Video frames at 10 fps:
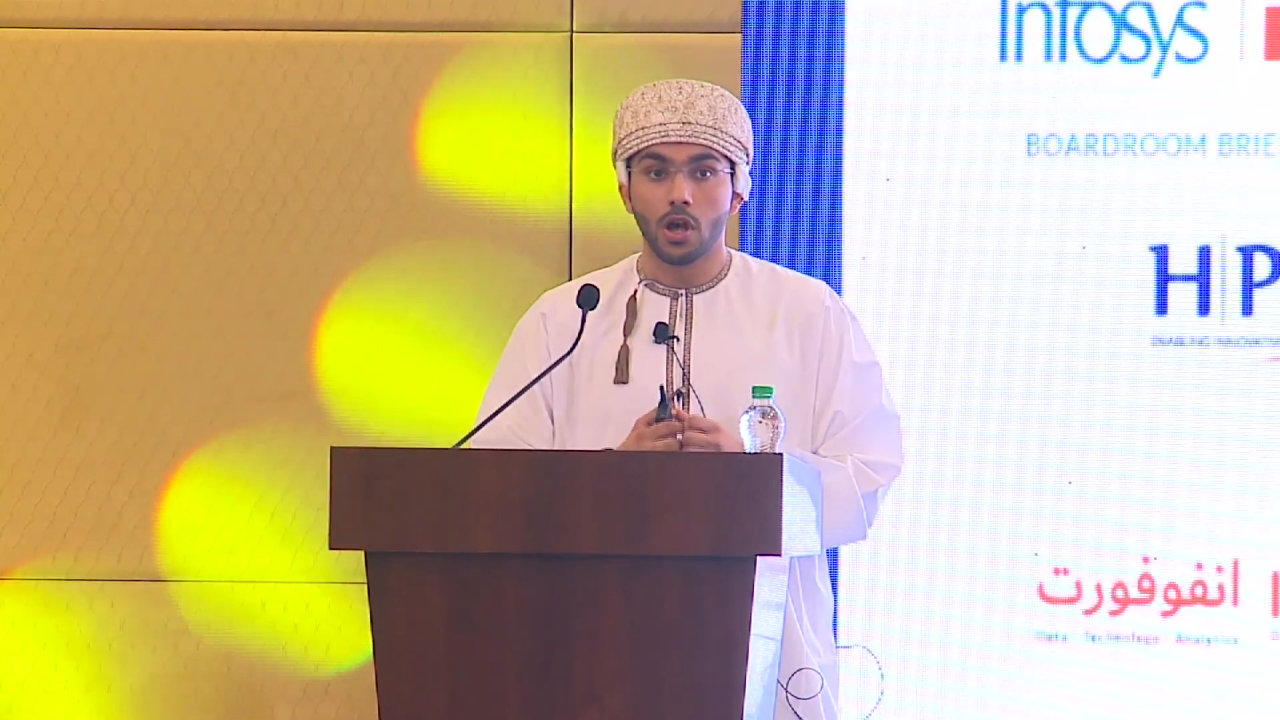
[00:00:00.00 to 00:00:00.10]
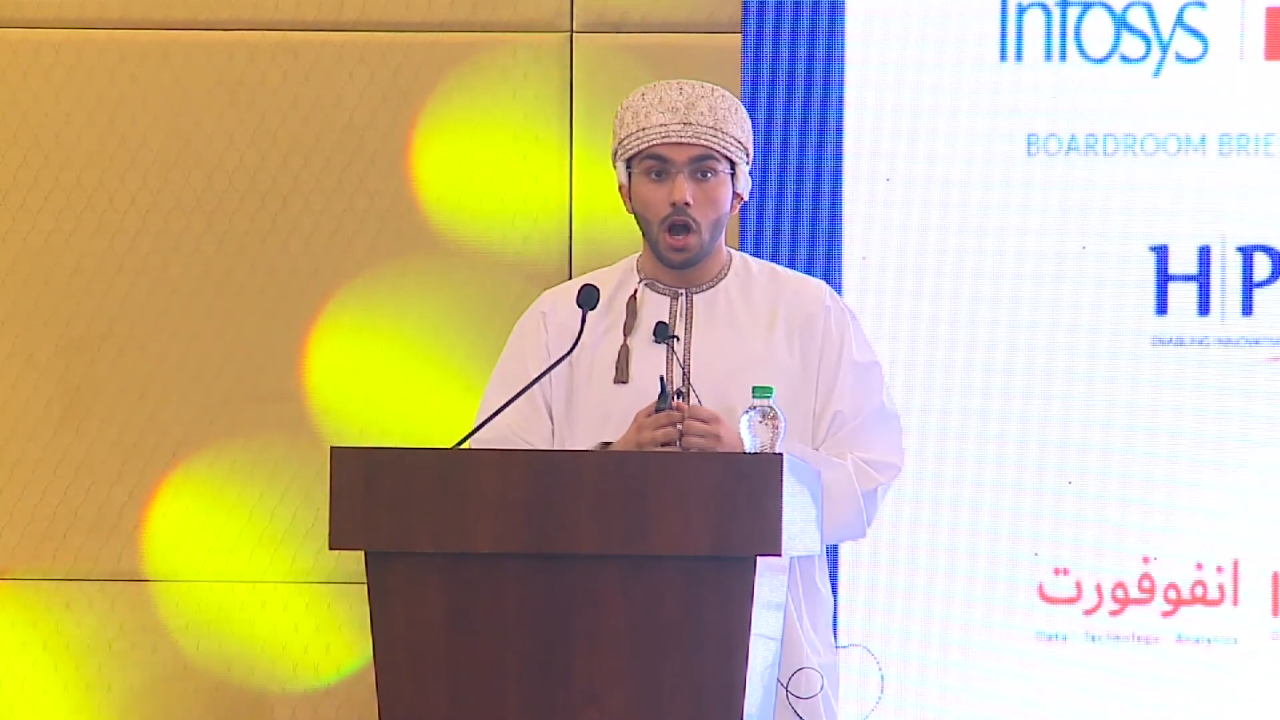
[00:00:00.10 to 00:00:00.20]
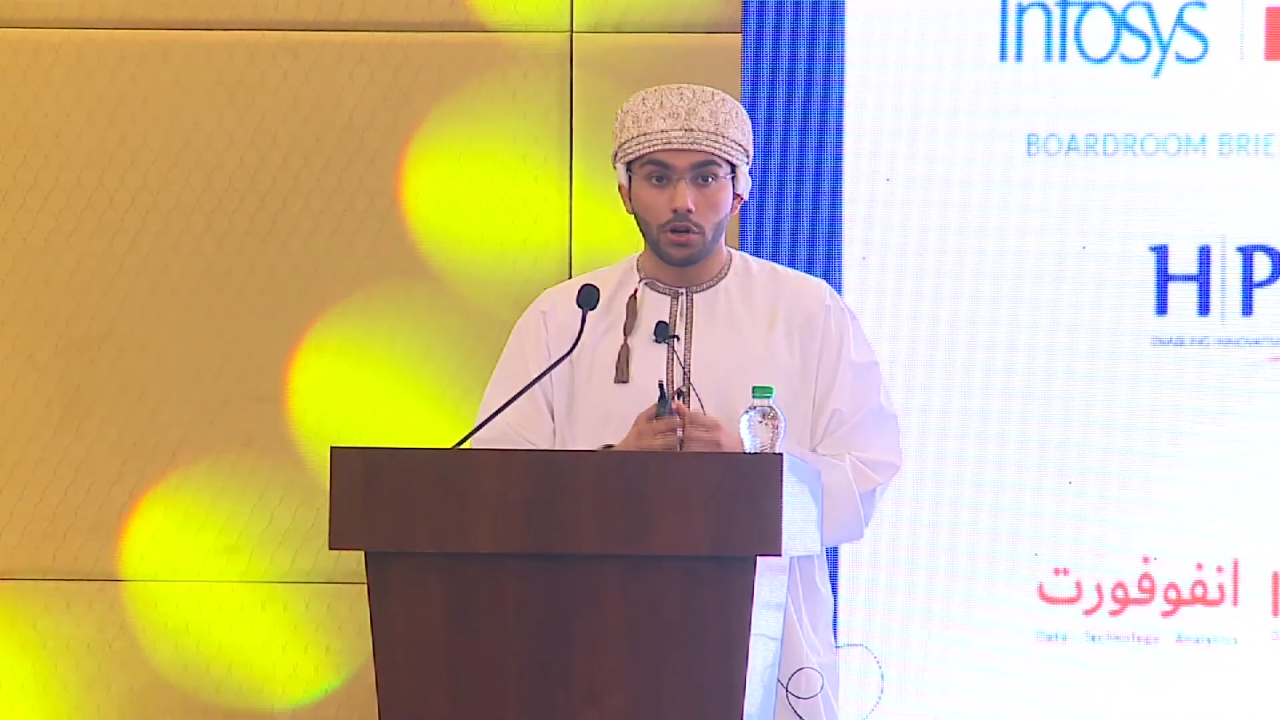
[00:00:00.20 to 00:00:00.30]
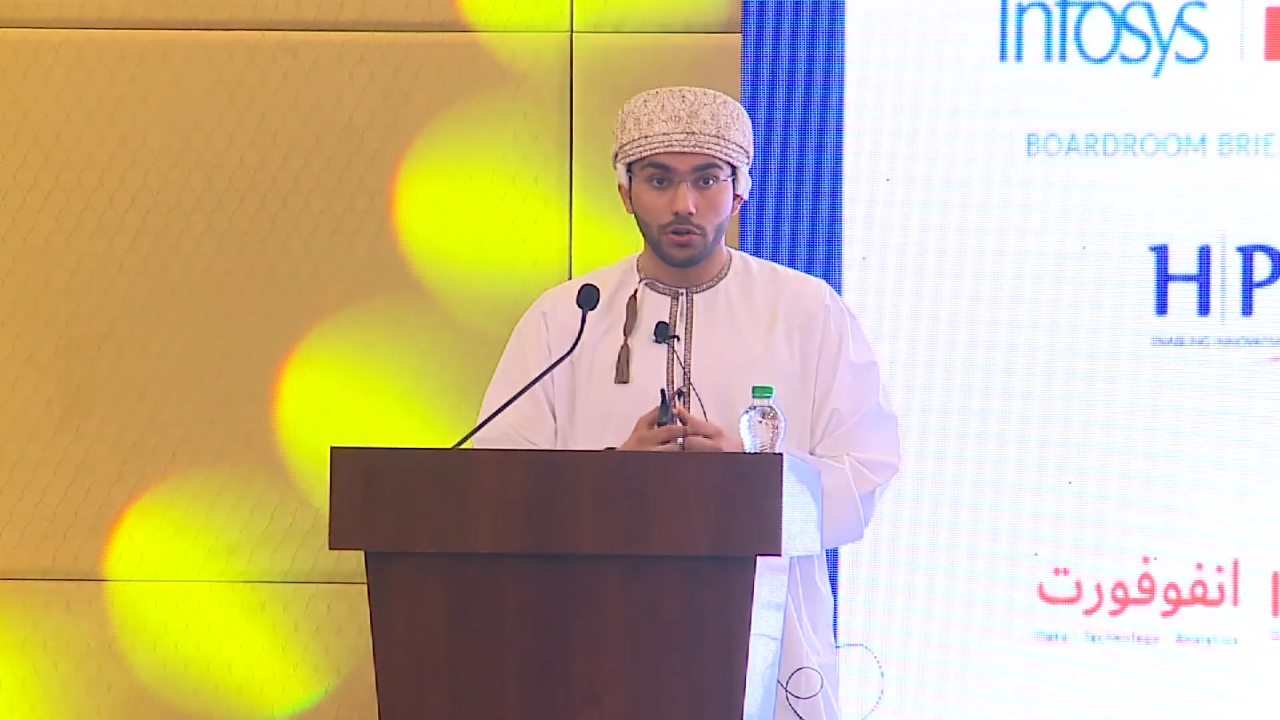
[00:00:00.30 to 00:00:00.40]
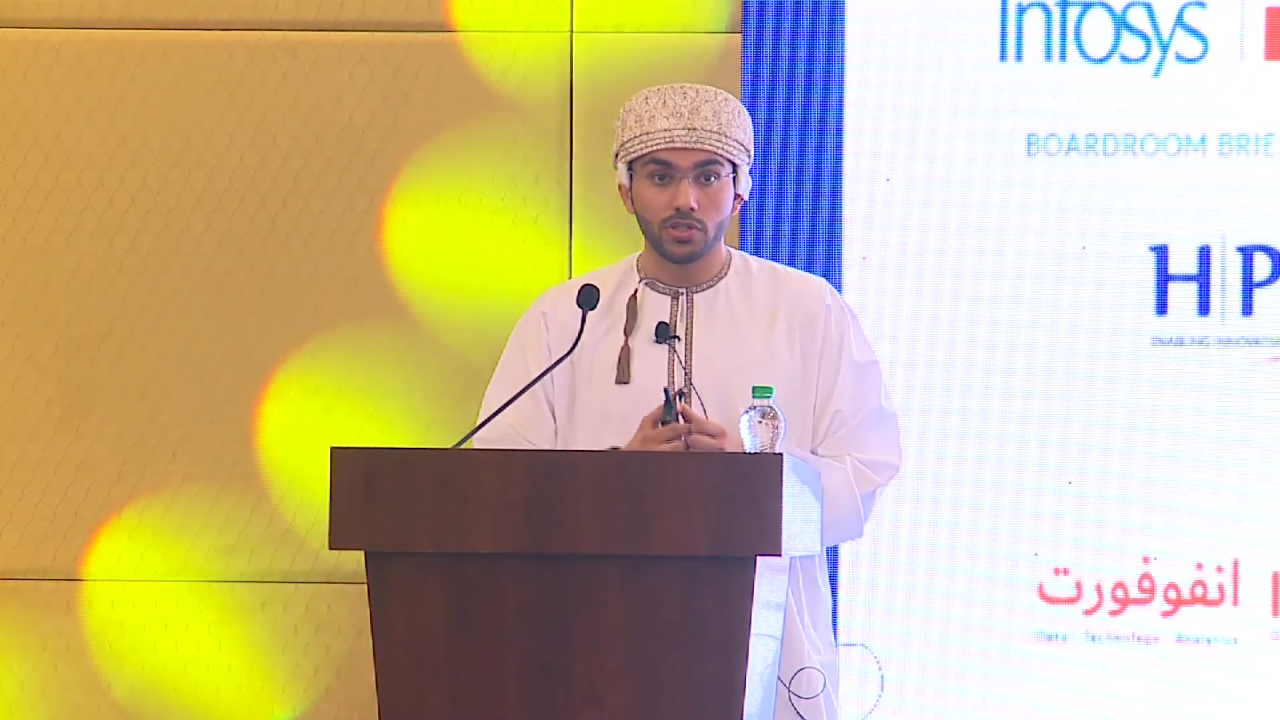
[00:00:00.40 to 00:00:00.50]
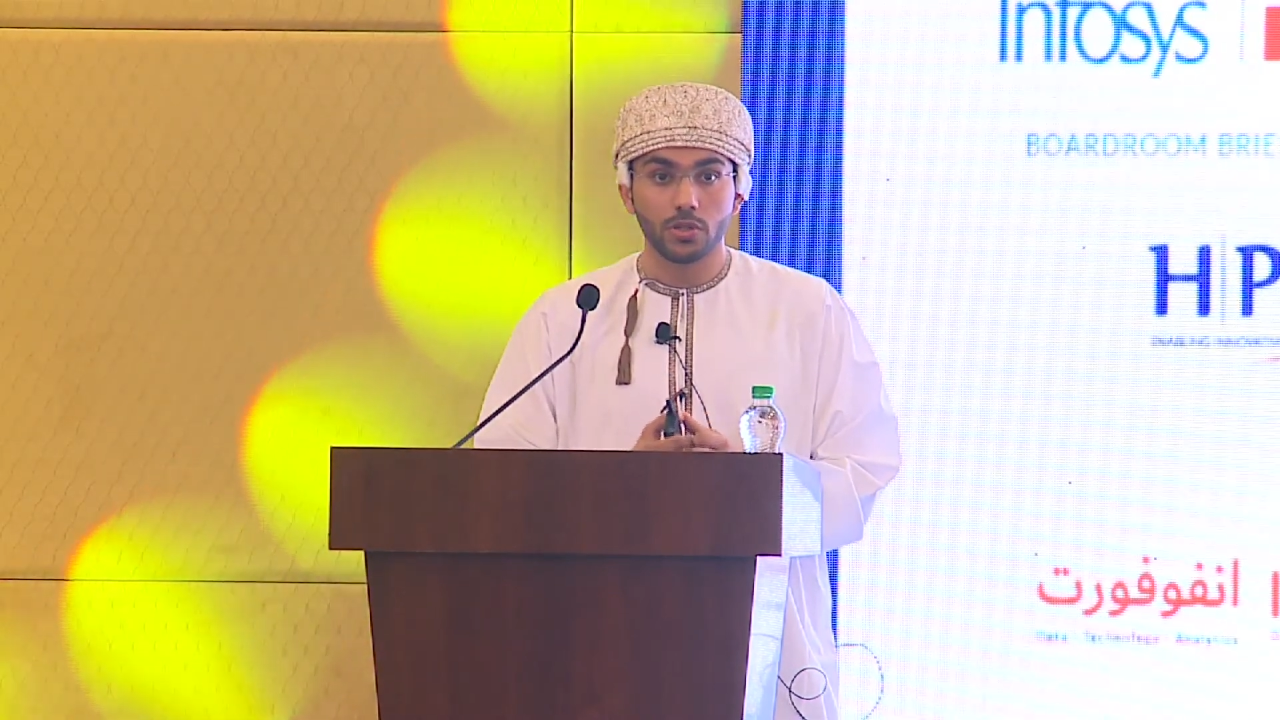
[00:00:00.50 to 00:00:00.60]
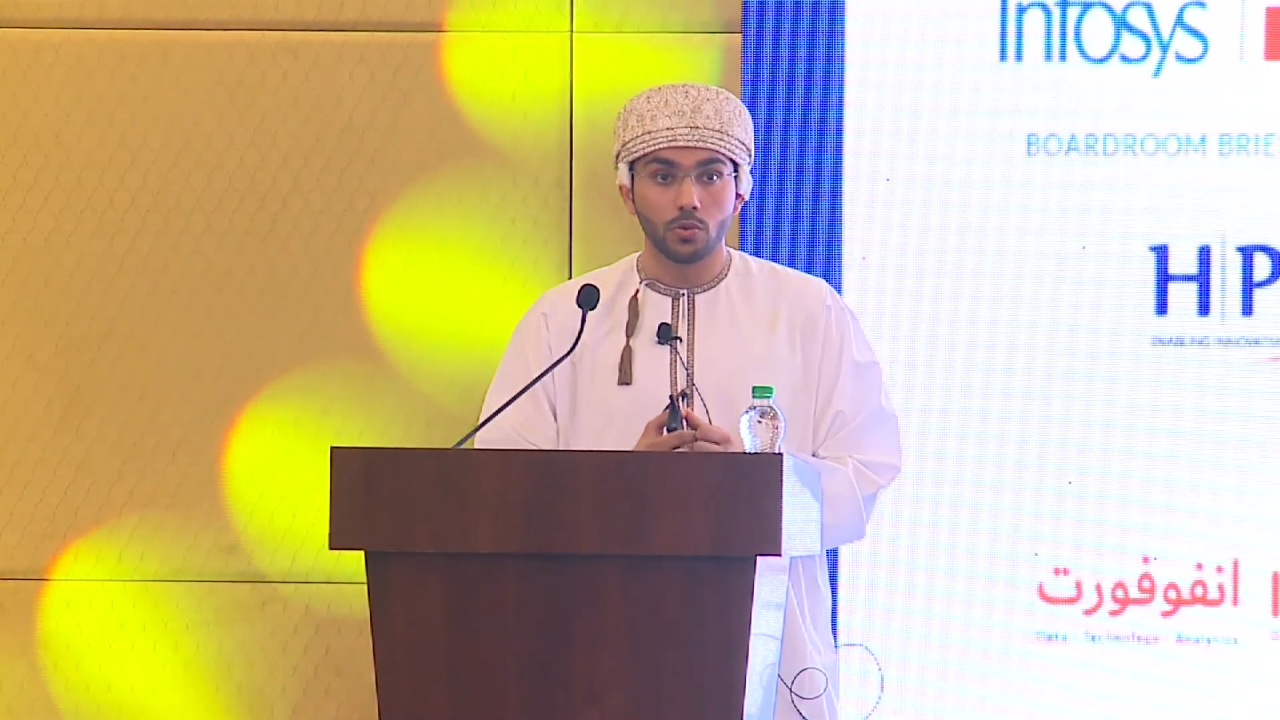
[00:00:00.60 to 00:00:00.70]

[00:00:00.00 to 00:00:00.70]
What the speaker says: across the